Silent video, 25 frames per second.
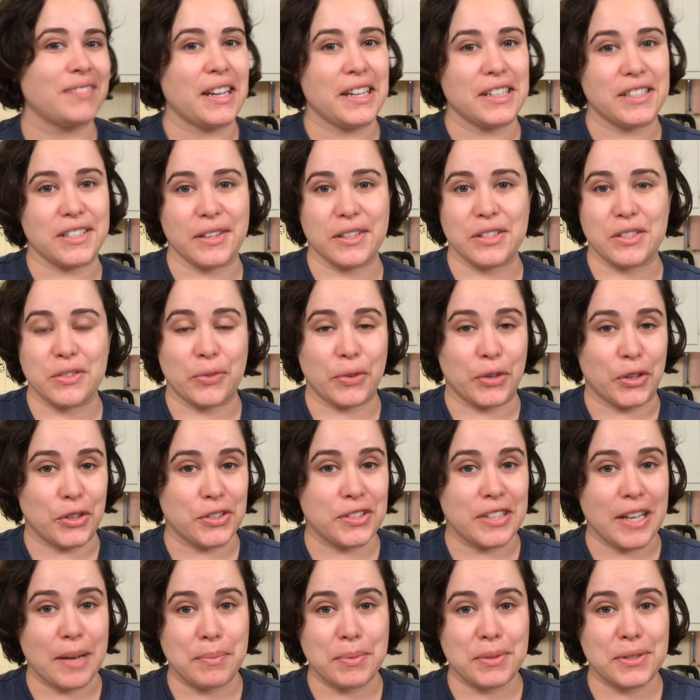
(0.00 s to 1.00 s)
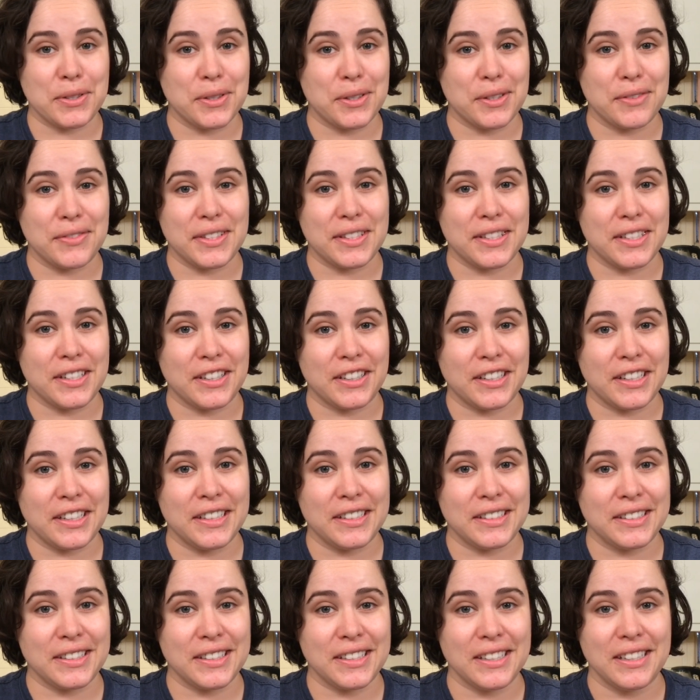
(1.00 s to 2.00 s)
It's its first episode of a
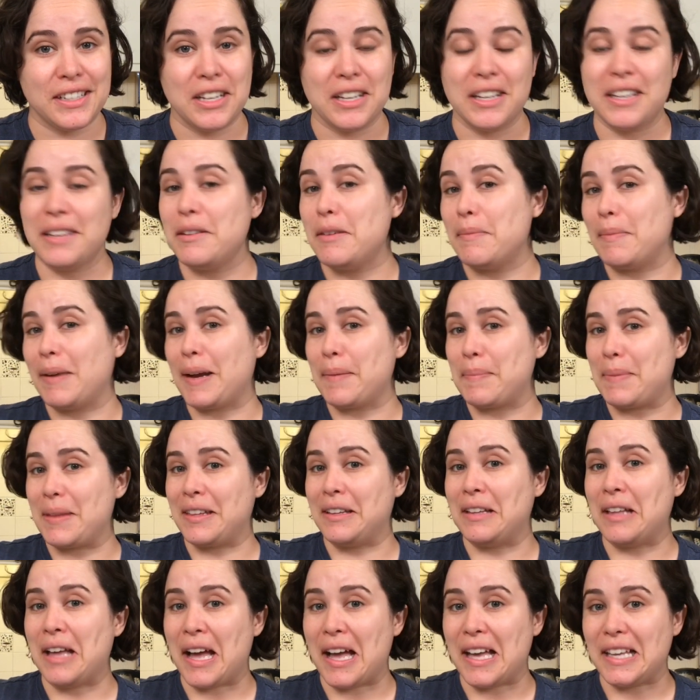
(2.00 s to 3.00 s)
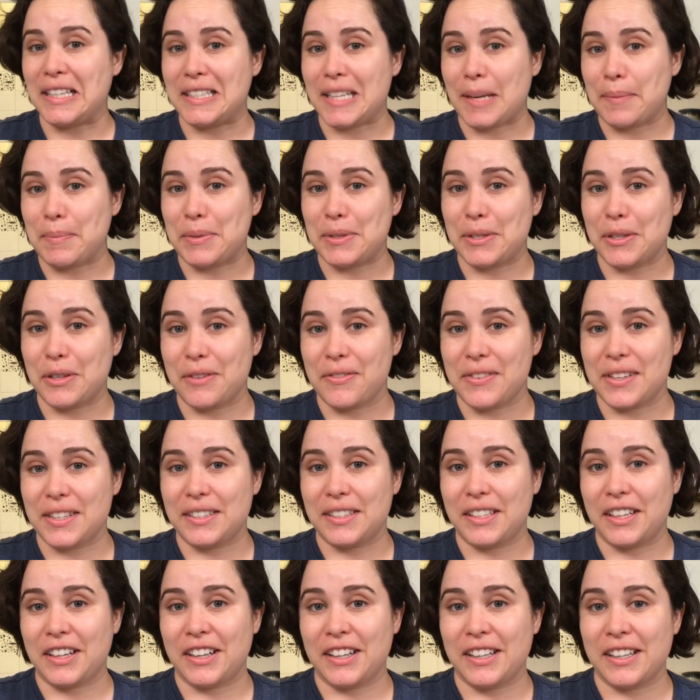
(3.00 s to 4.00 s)
series. It might be the last episode of this
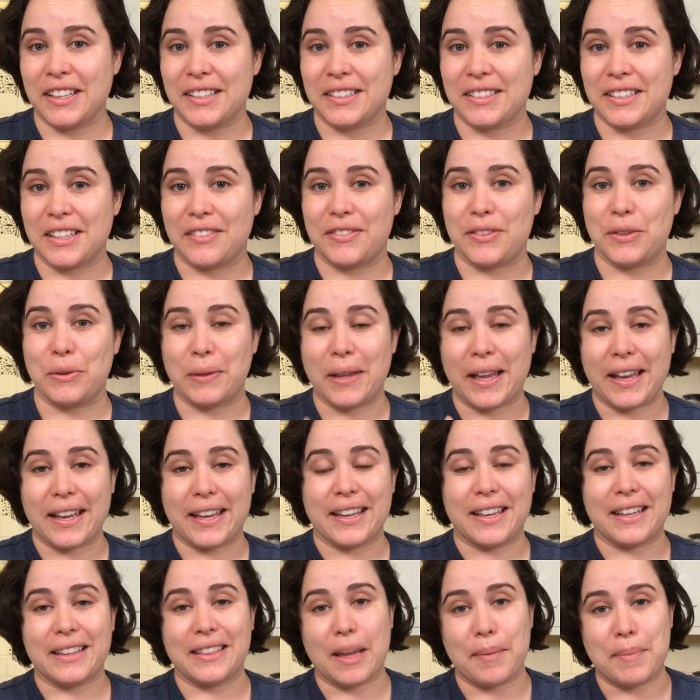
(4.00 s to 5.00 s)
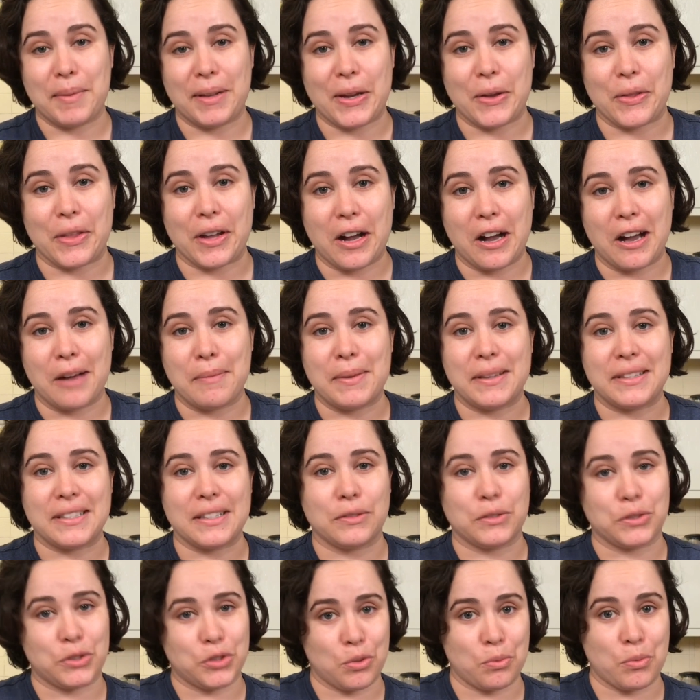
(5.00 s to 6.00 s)
series. If you like it, let me know in the comments
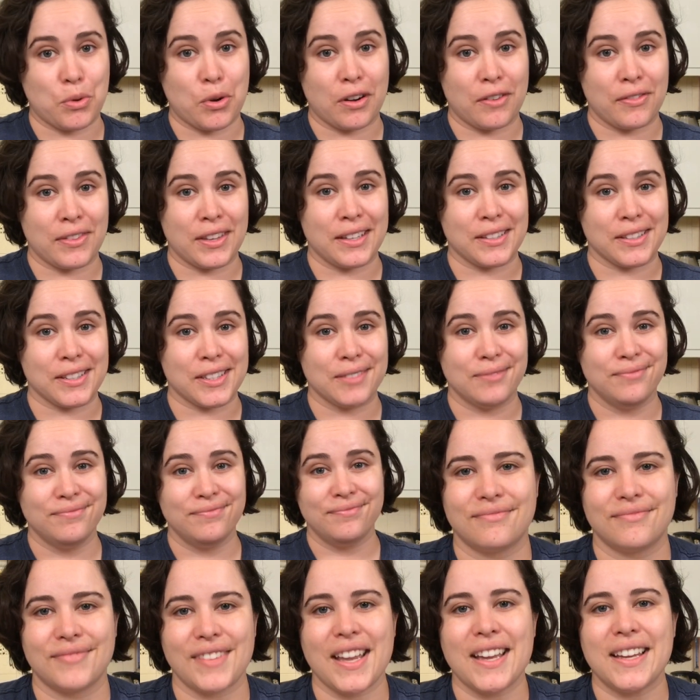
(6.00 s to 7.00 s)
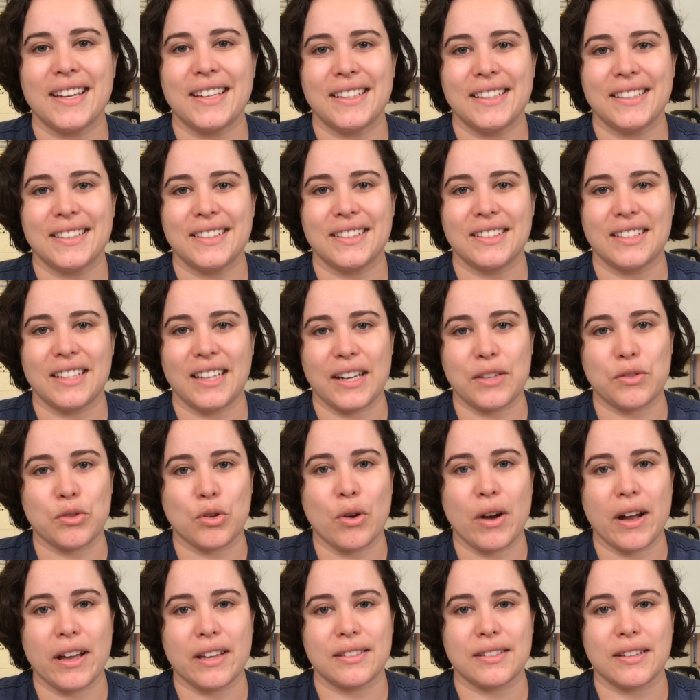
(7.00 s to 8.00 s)
and we'll do more of these. Today's
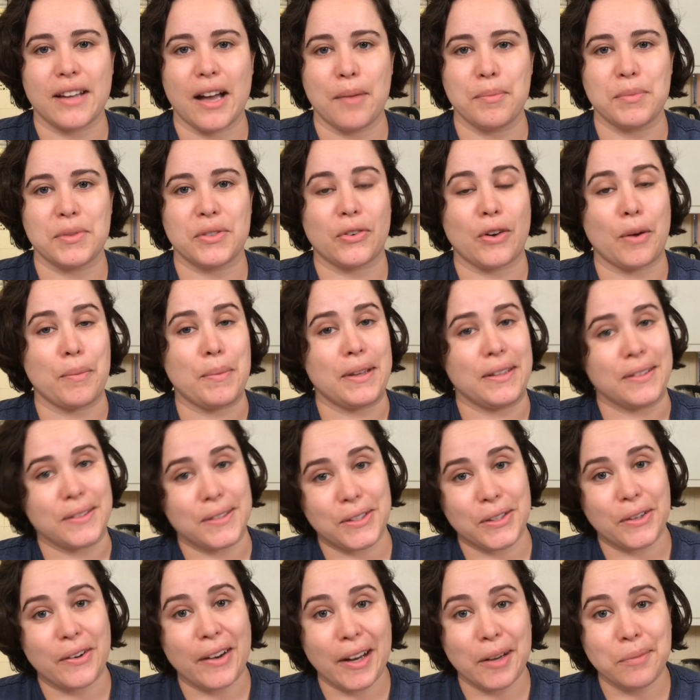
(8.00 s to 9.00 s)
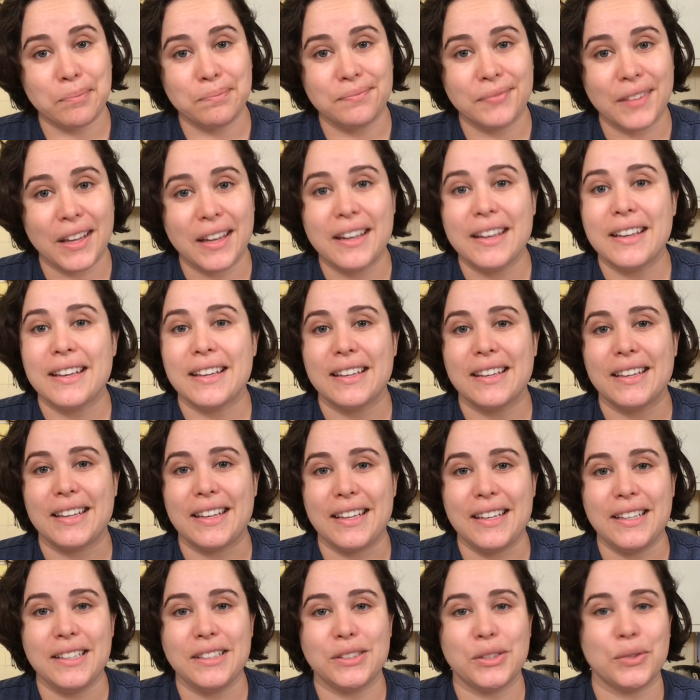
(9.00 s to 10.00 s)
request comes from Instagram.
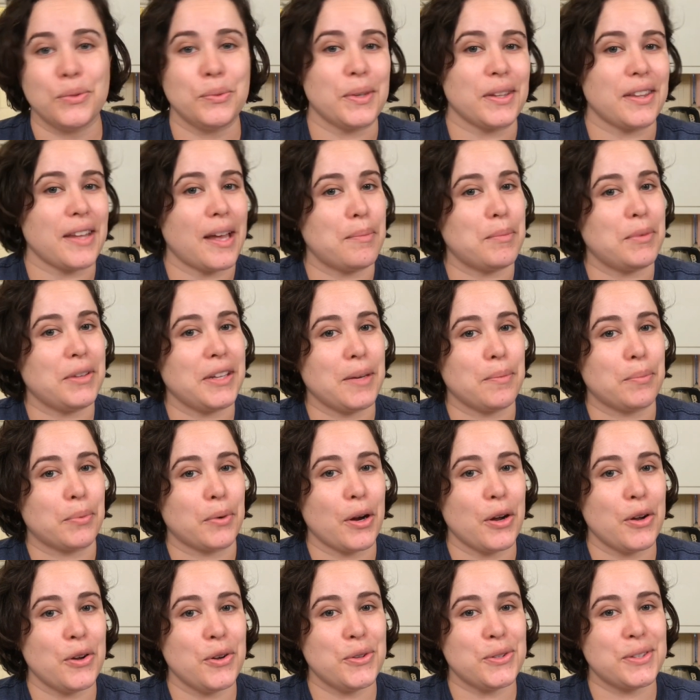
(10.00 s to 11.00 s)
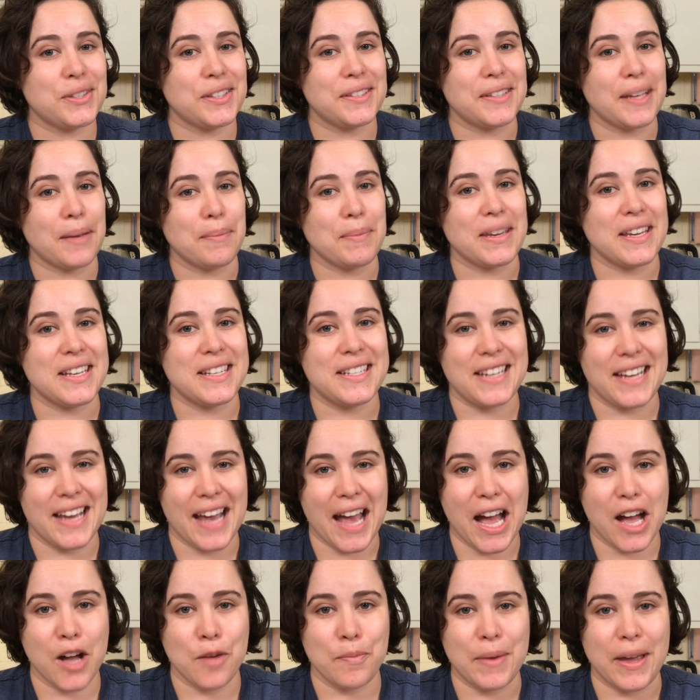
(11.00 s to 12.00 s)
Eat with Emily Bros sent me a
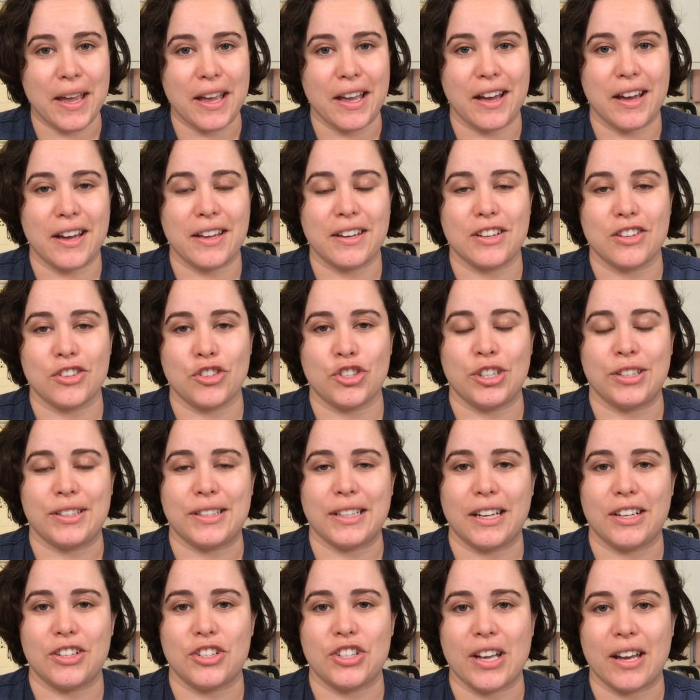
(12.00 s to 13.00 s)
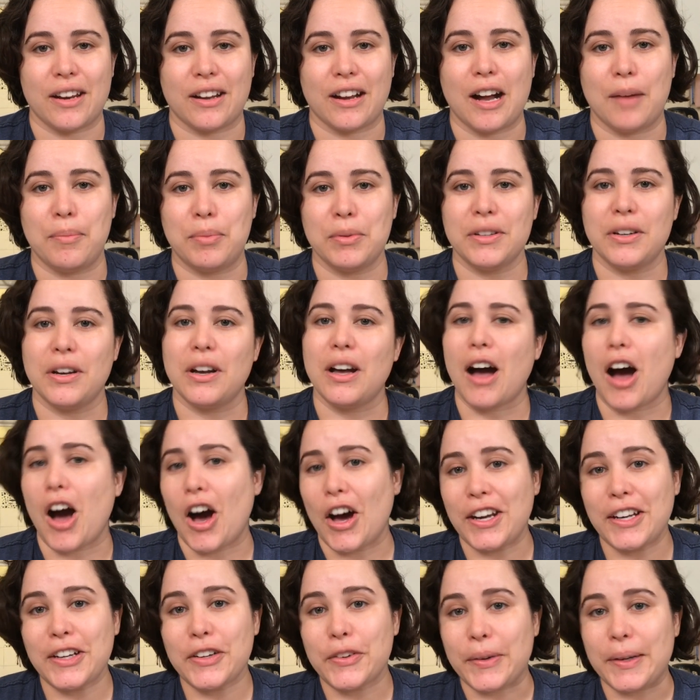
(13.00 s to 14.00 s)
DM, and she said she had a couple of
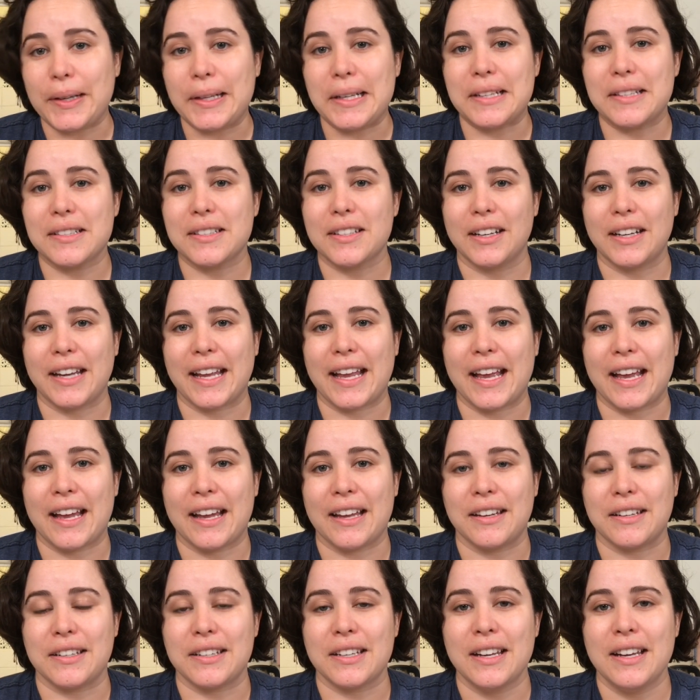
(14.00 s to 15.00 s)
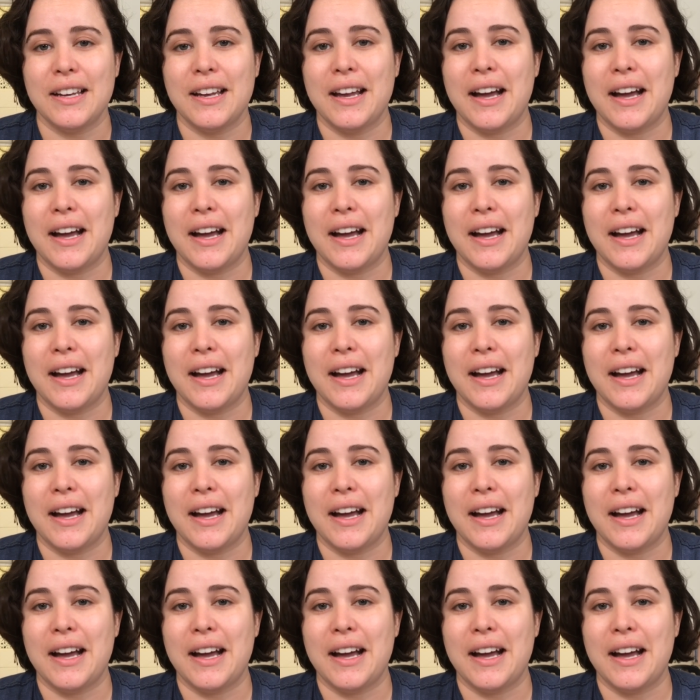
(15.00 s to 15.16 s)
odd ingredients on hand